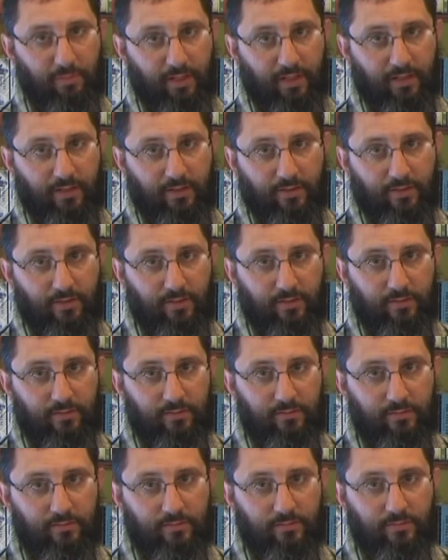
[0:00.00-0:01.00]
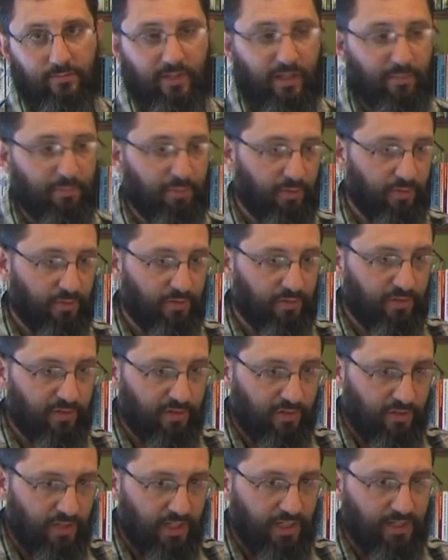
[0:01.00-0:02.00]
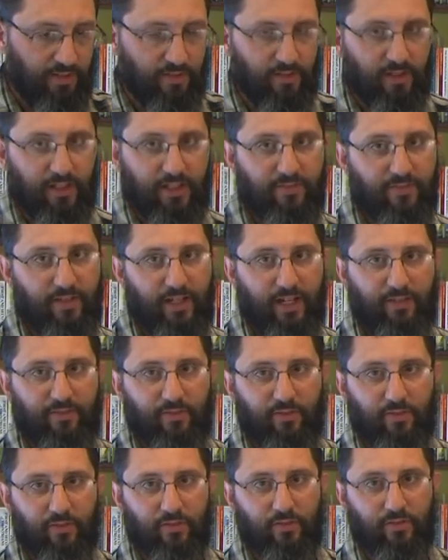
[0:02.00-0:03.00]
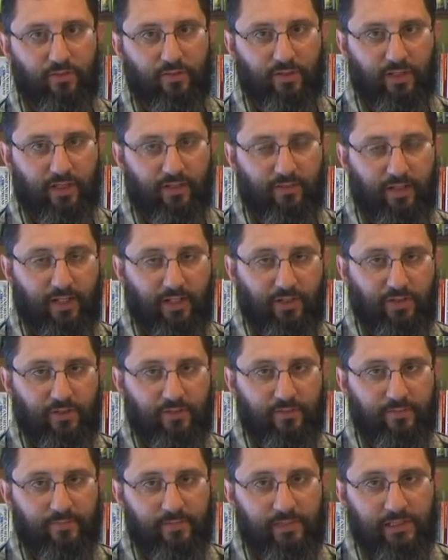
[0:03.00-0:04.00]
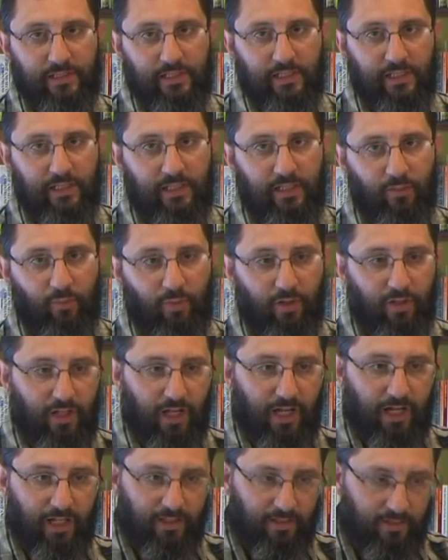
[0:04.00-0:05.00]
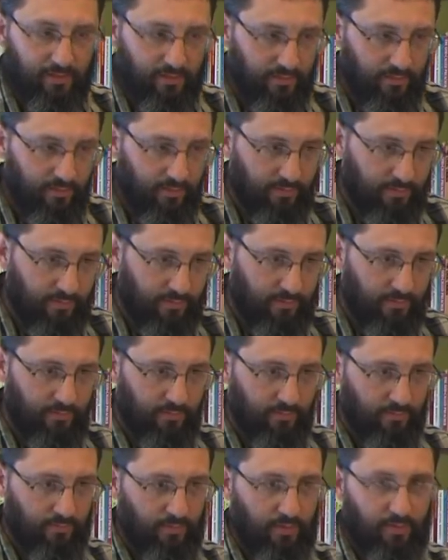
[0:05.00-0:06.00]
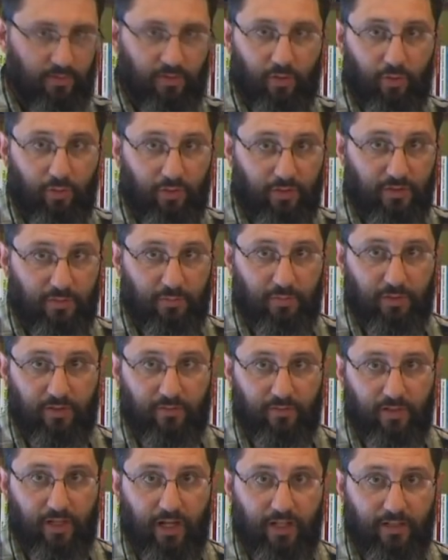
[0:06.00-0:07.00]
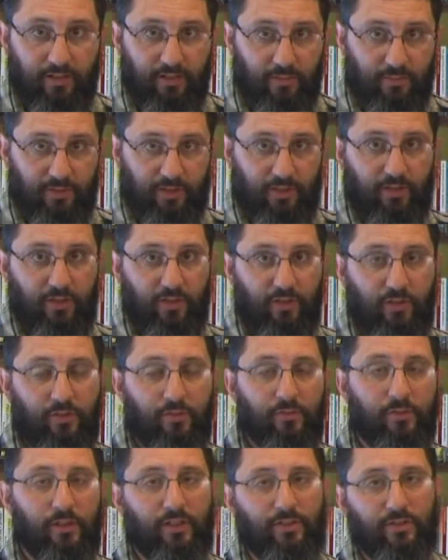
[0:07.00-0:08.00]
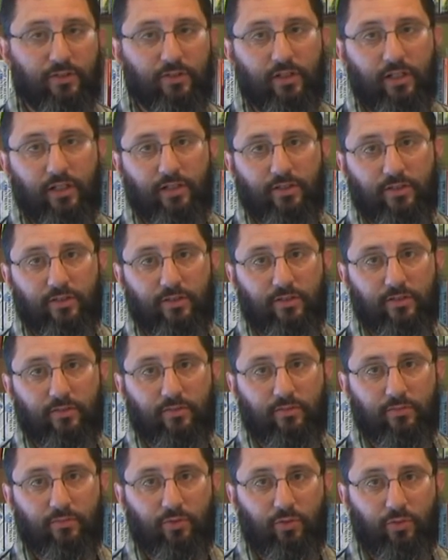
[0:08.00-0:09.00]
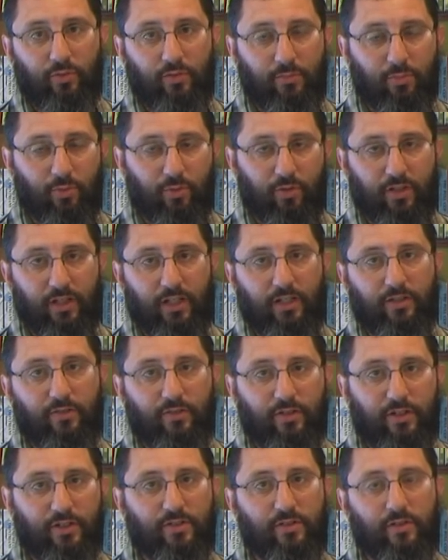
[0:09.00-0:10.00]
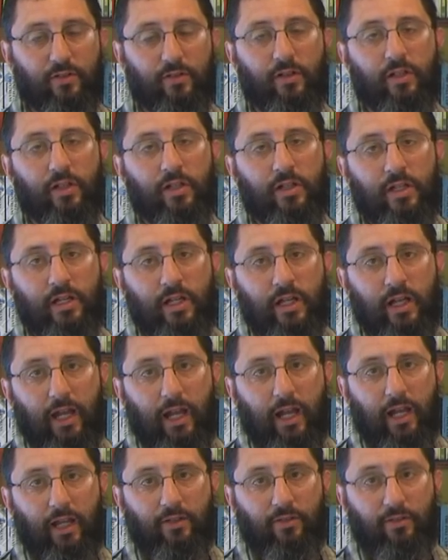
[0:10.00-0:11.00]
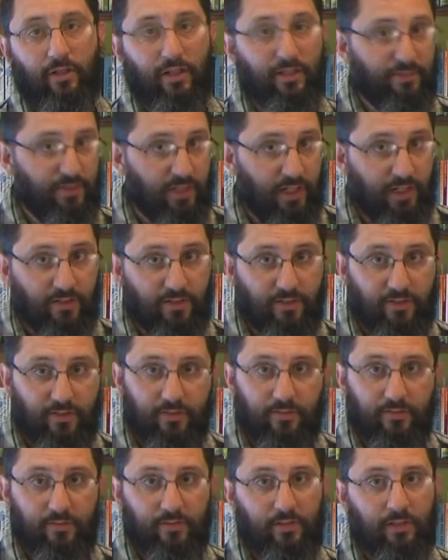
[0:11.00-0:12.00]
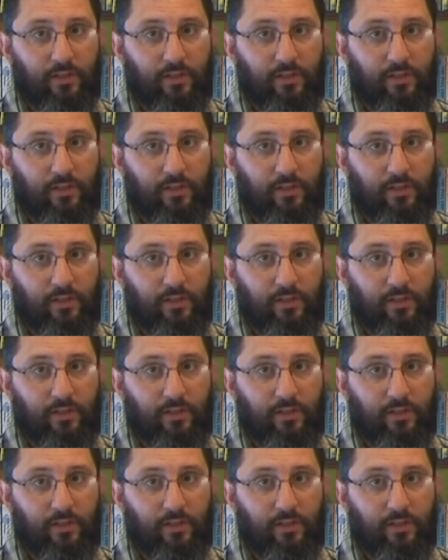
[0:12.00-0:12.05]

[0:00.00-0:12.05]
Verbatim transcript: repentance that produces a changed life after salvation, where God you know the Holy Spirit of God comes into you as a, as a newly born again Christian, and your life changes,